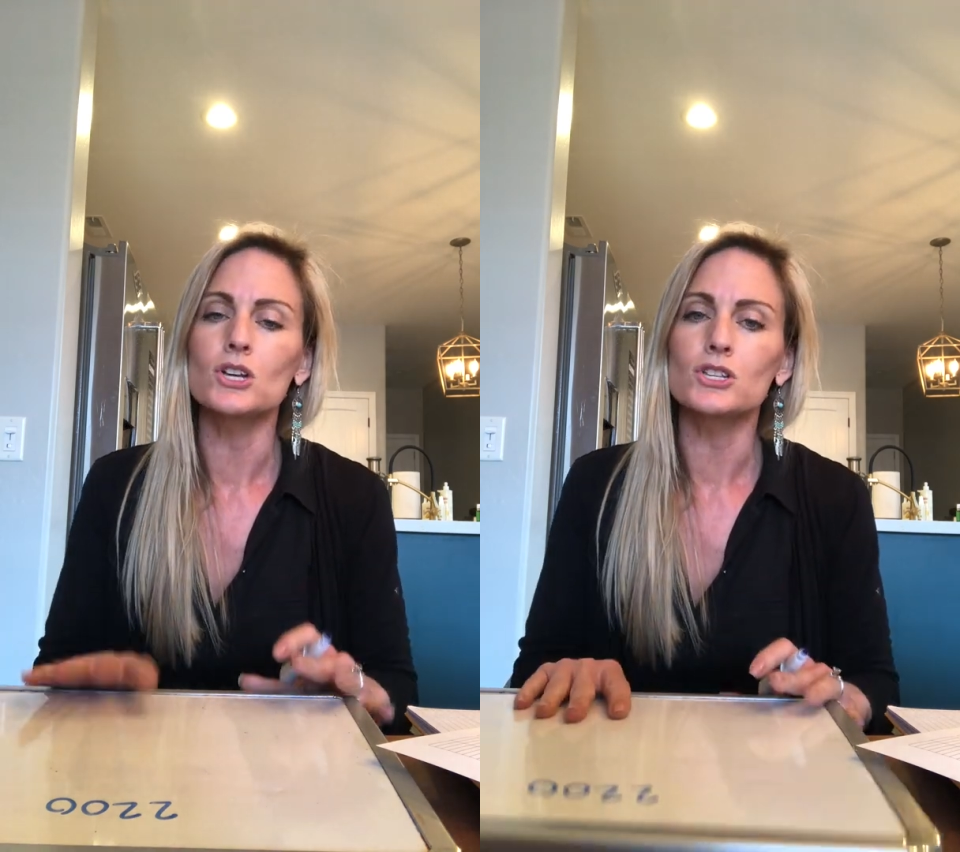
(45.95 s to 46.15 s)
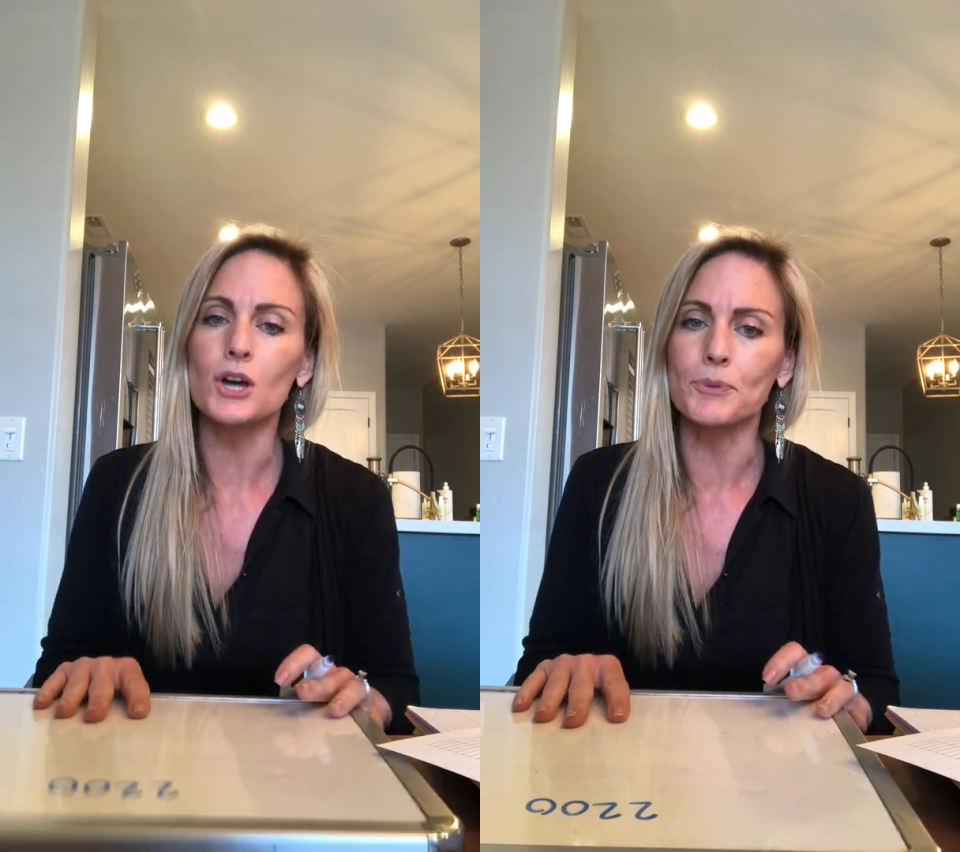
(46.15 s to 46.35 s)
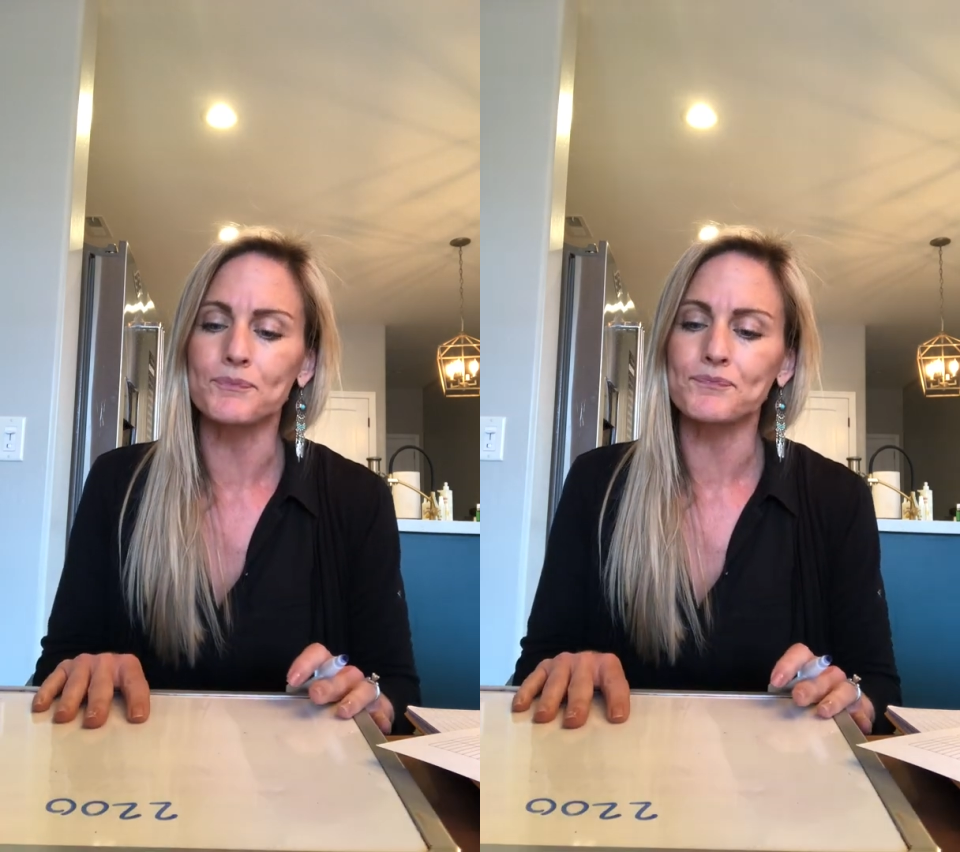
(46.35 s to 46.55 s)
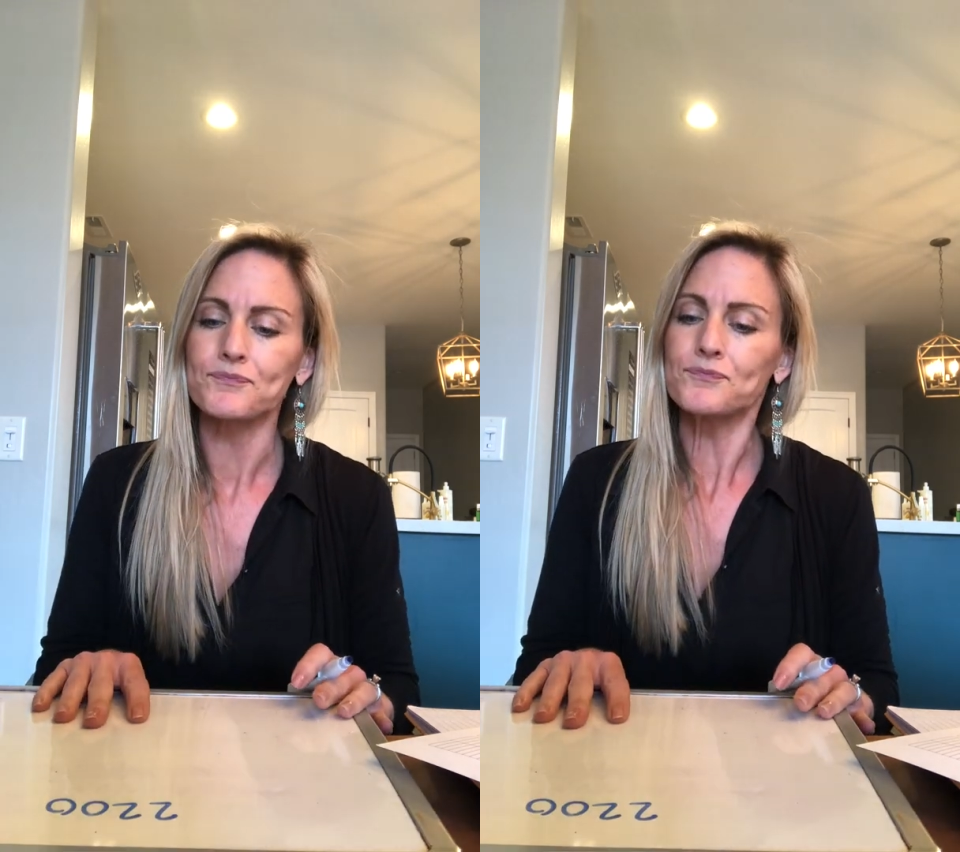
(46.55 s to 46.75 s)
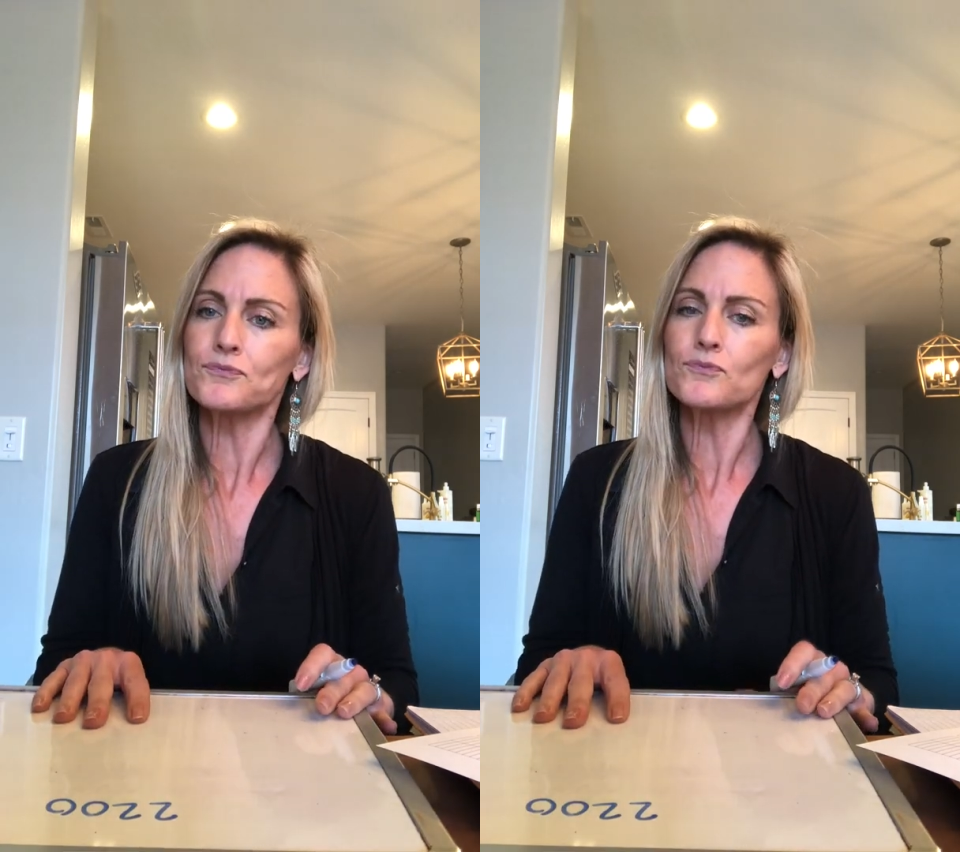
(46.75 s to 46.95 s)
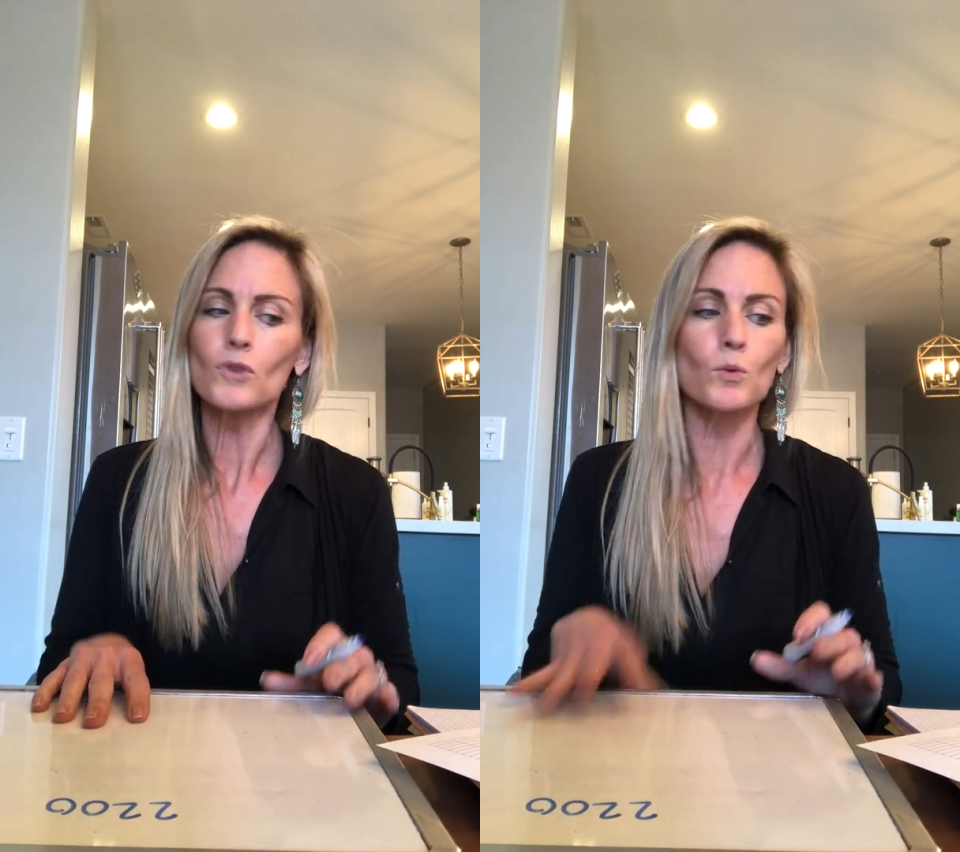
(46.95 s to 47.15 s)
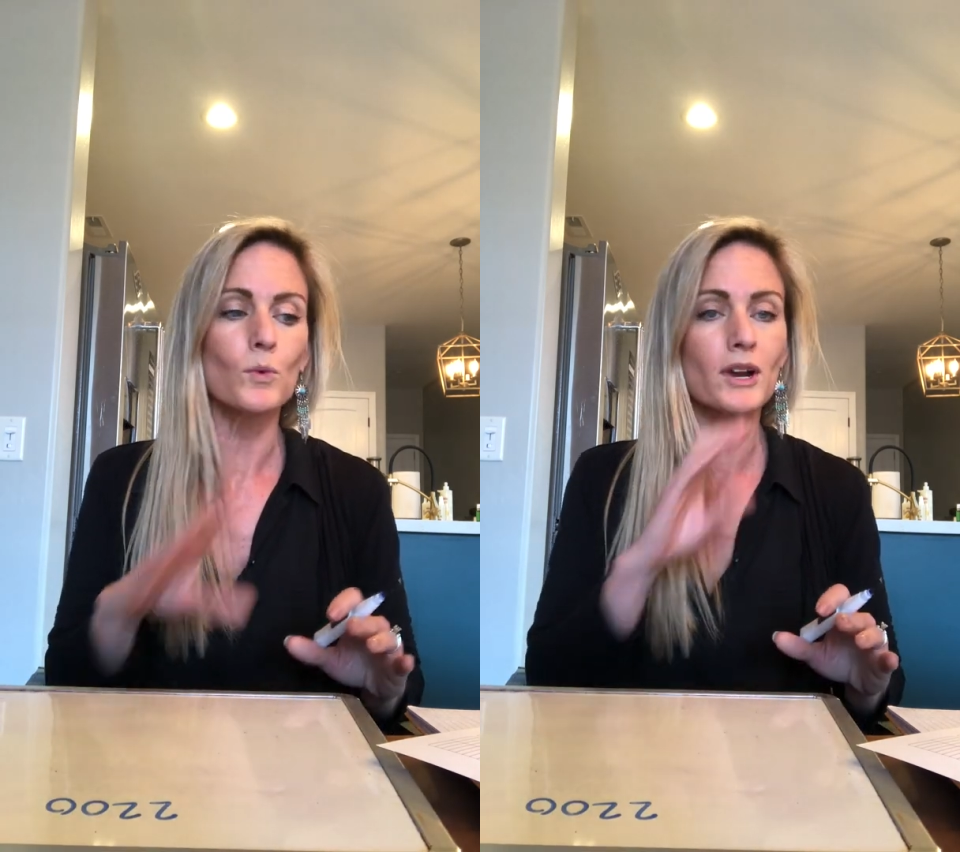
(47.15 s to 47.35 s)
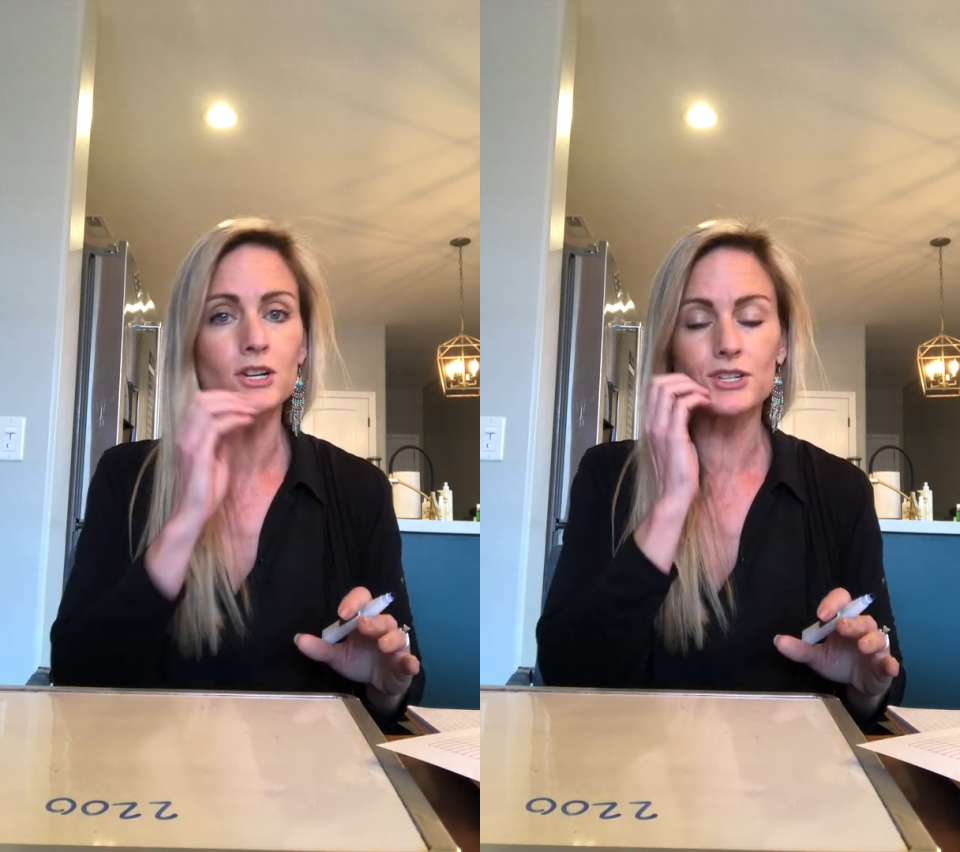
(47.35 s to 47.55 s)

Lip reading: So we are